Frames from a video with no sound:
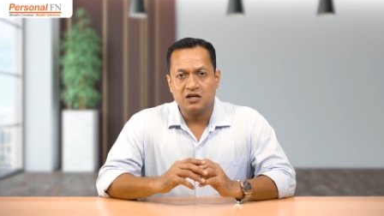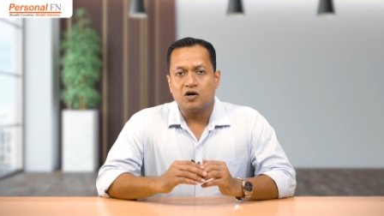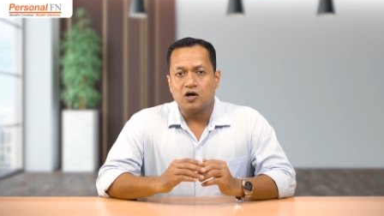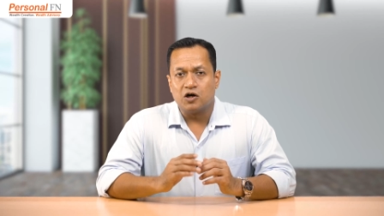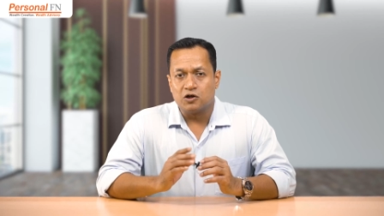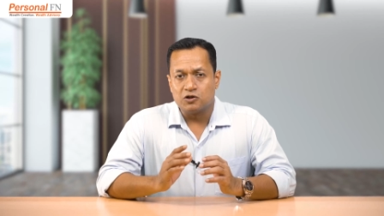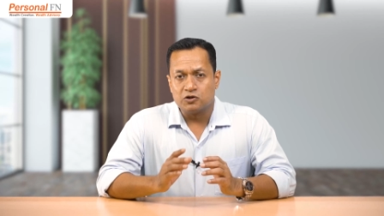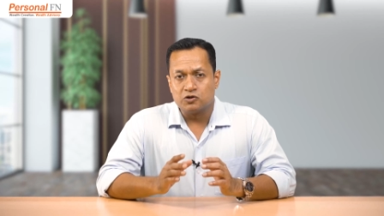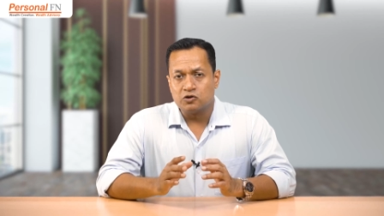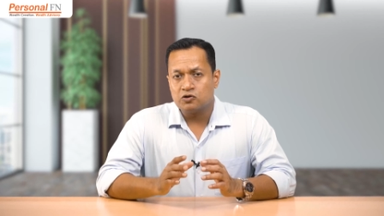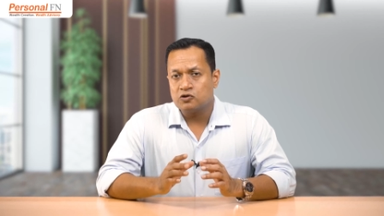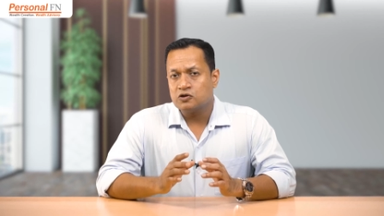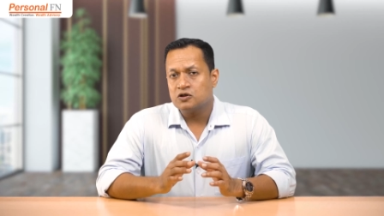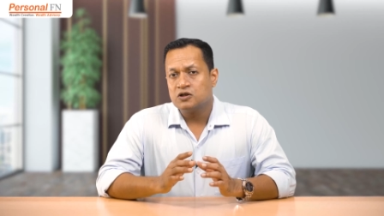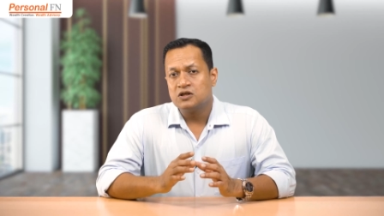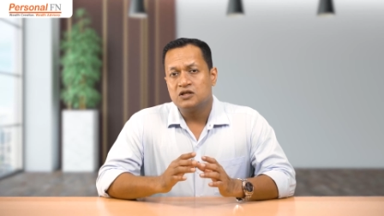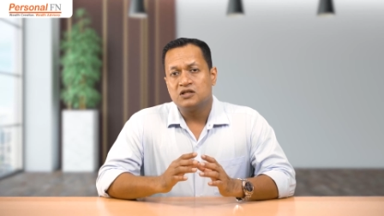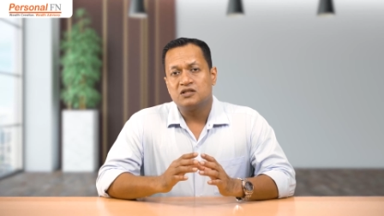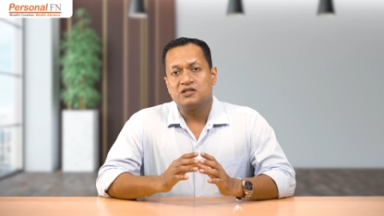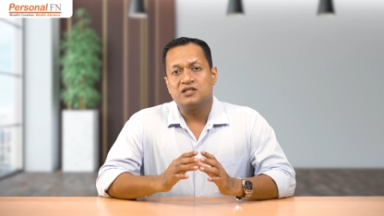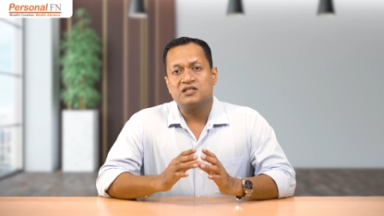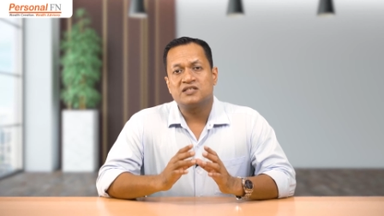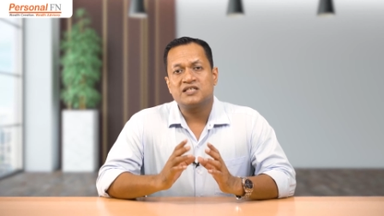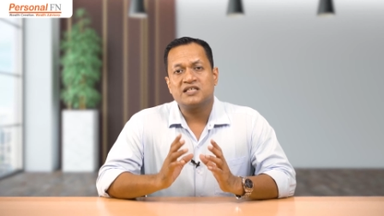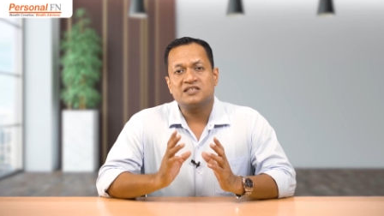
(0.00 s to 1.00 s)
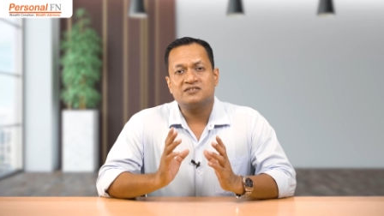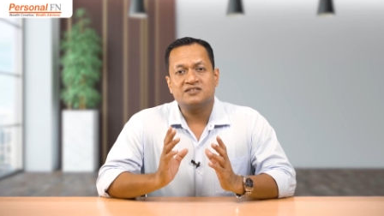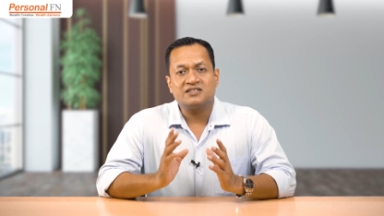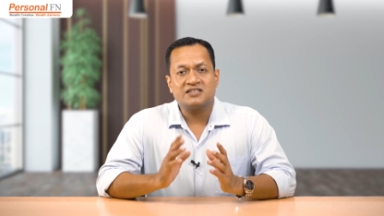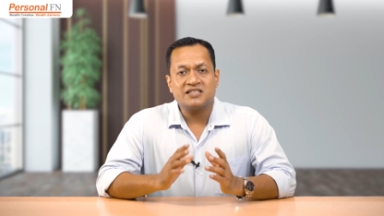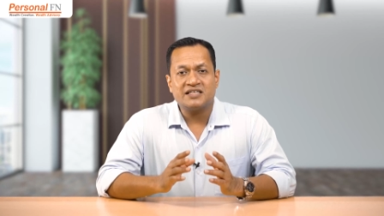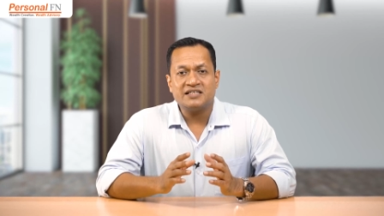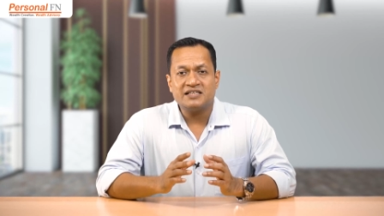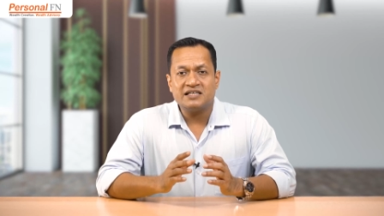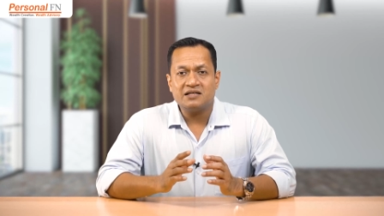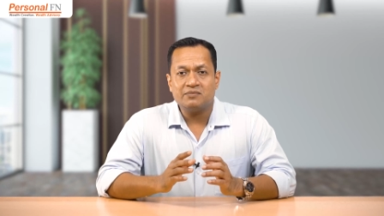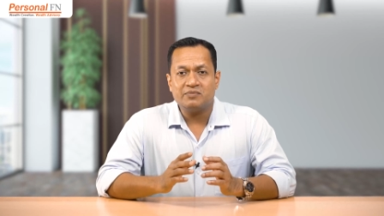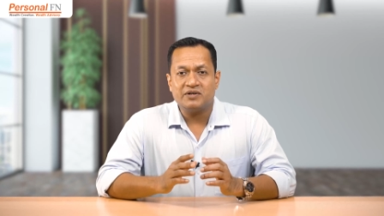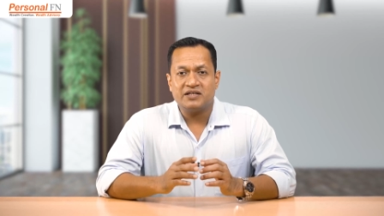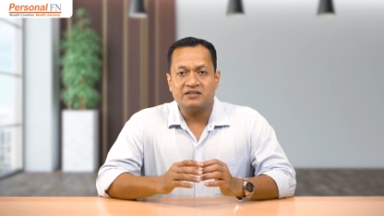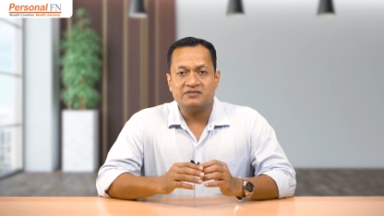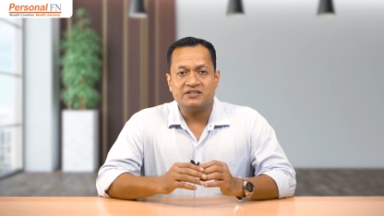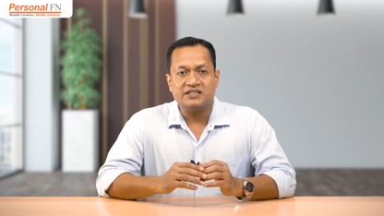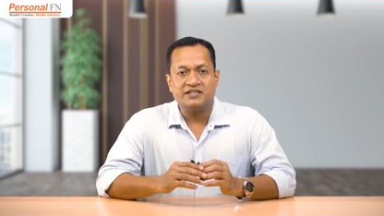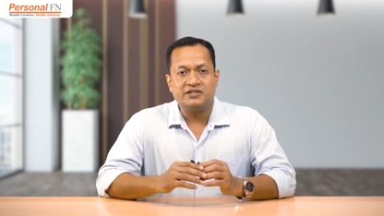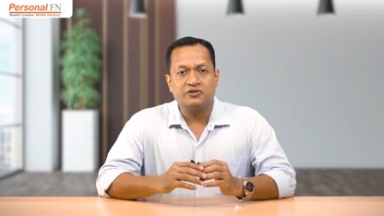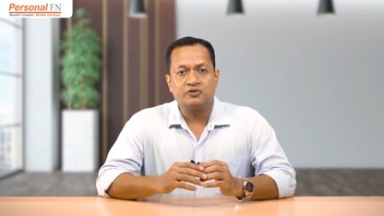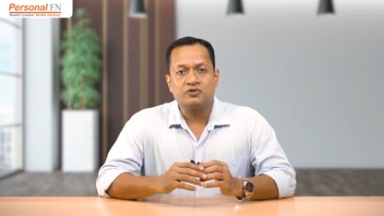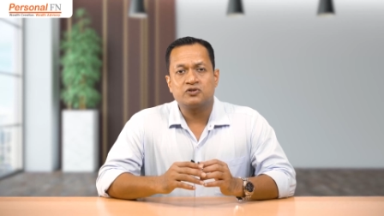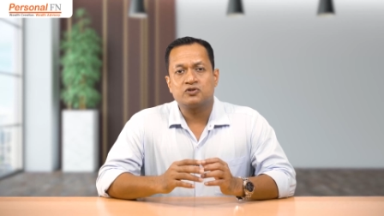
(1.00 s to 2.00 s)
although this has recently been
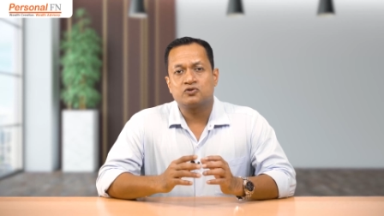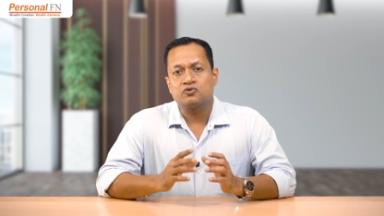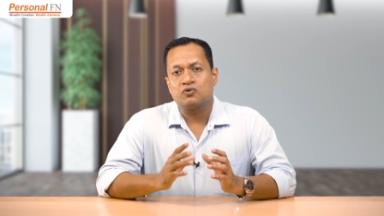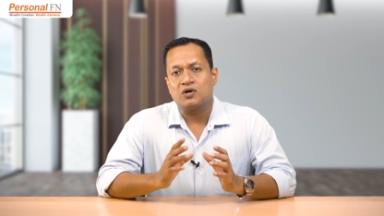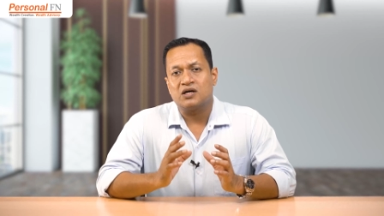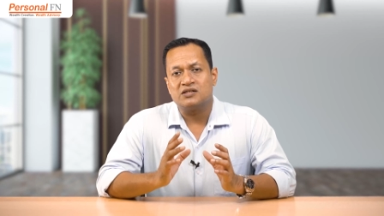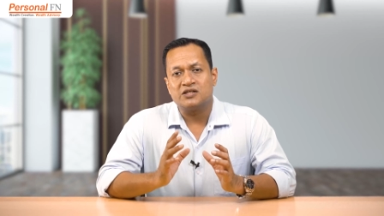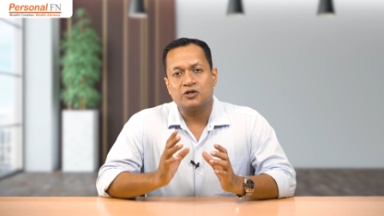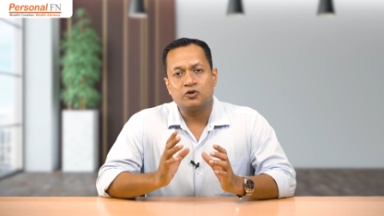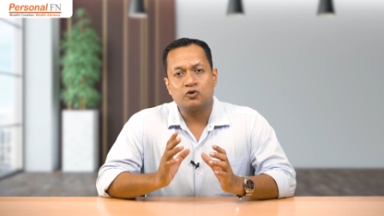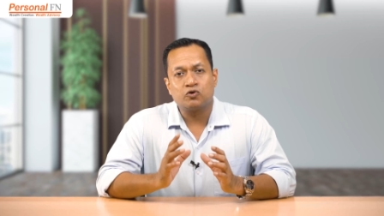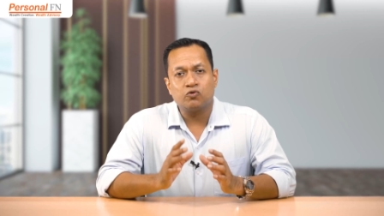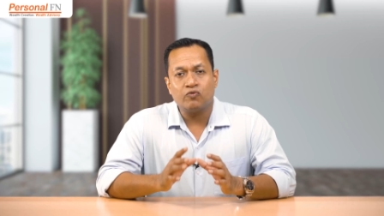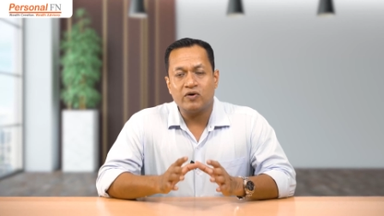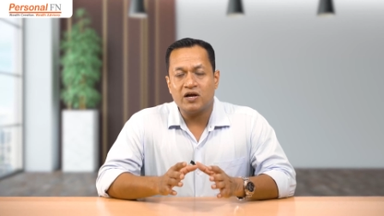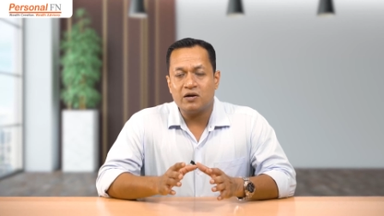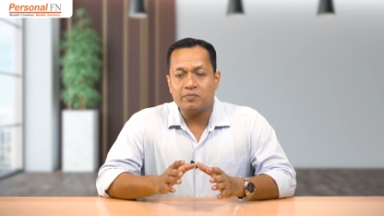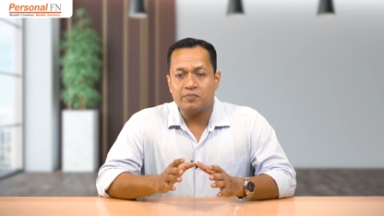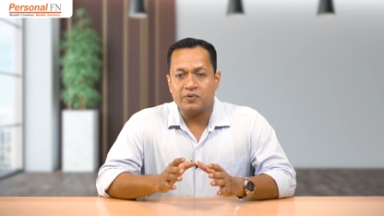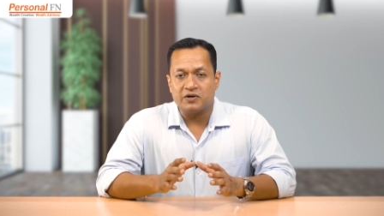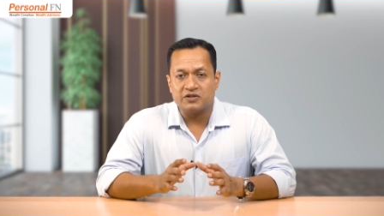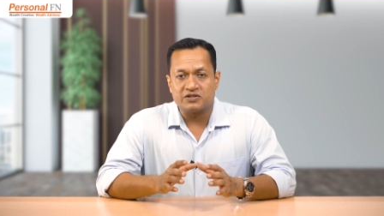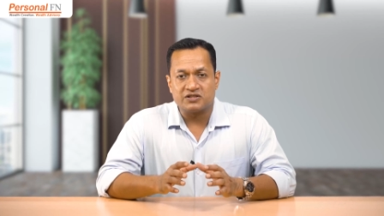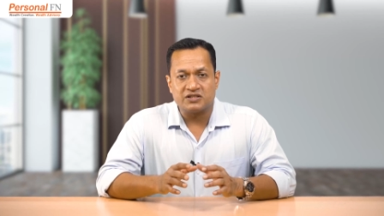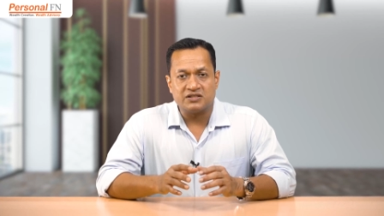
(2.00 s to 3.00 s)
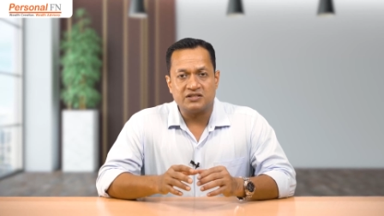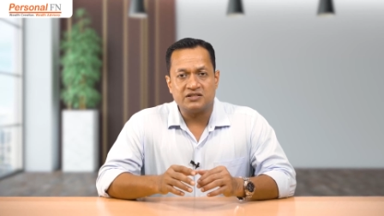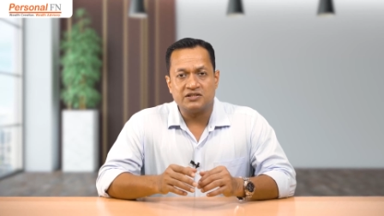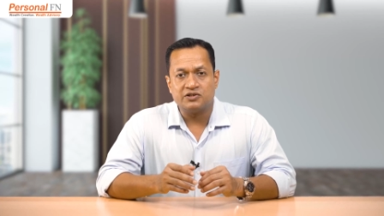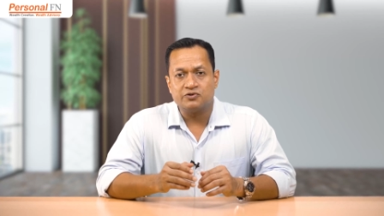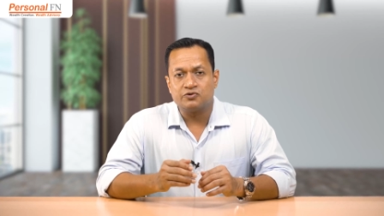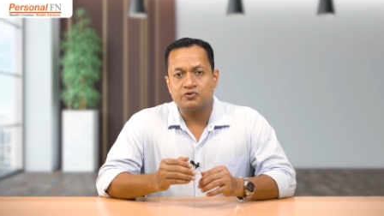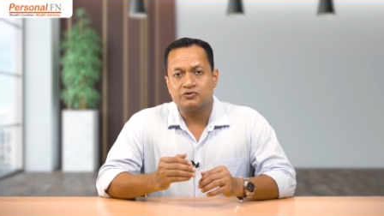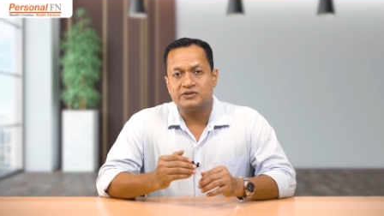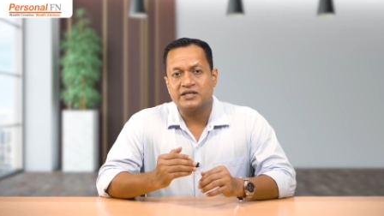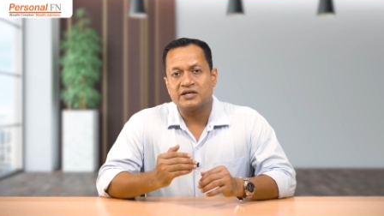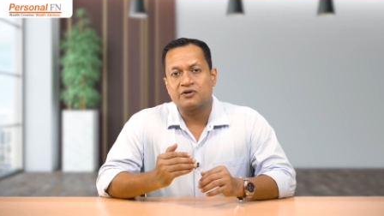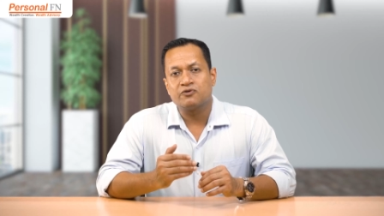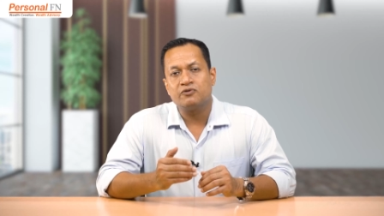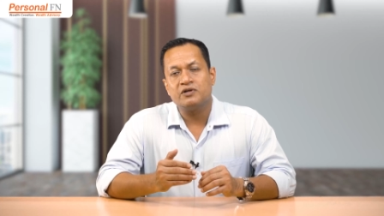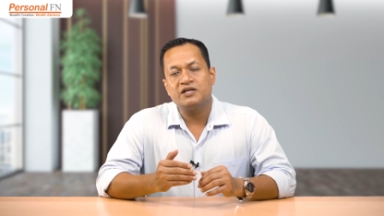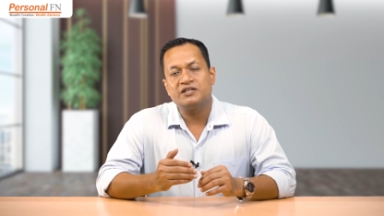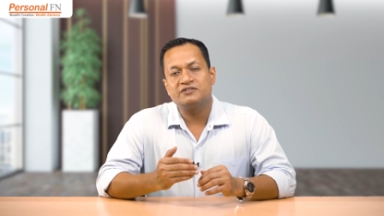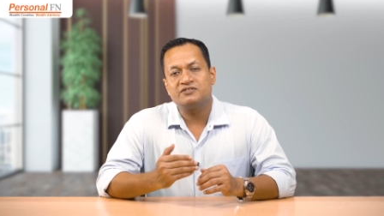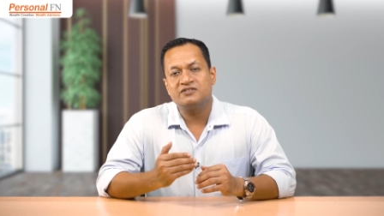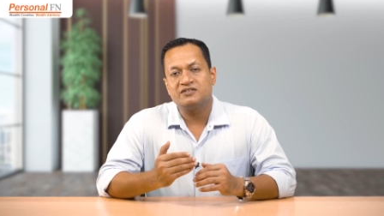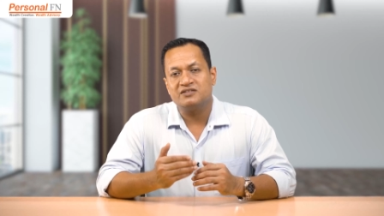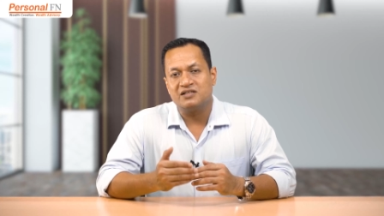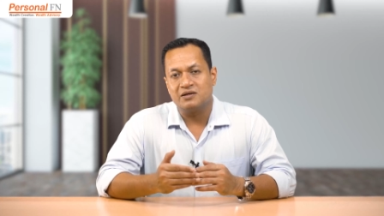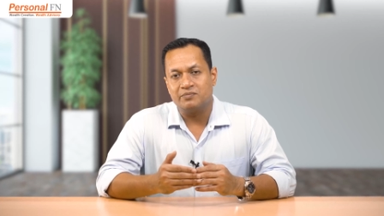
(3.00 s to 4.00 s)
reduced to around 12% due to
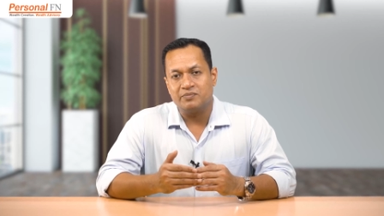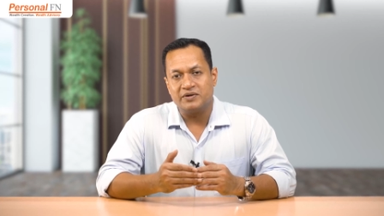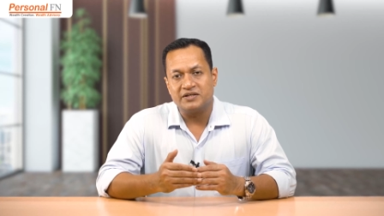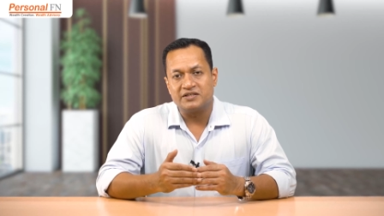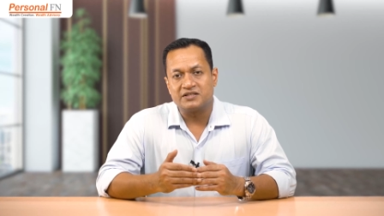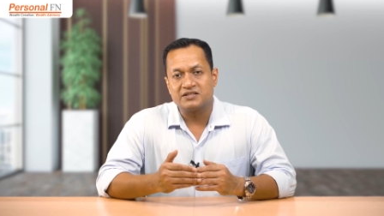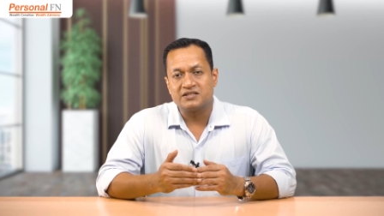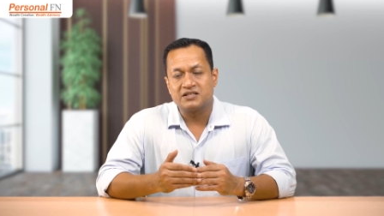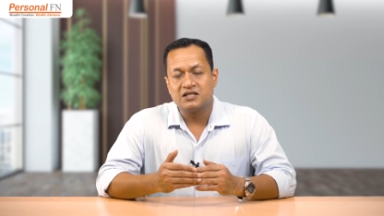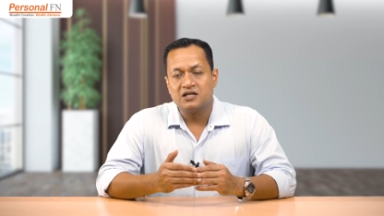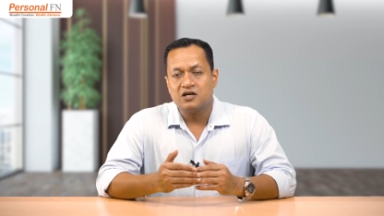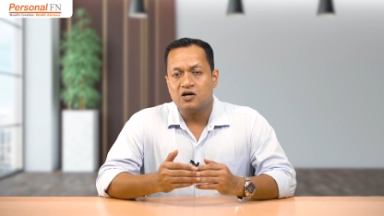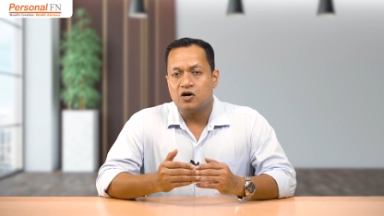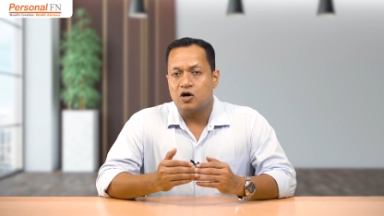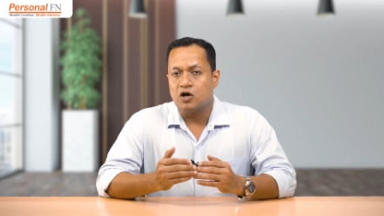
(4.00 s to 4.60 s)
regulatory limits